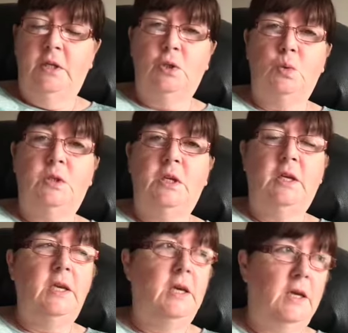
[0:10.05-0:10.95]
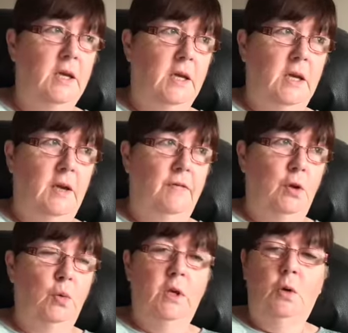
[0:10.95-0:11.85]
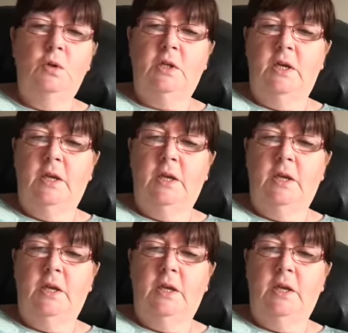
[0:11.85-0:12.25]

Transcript: so take care if you're going outside.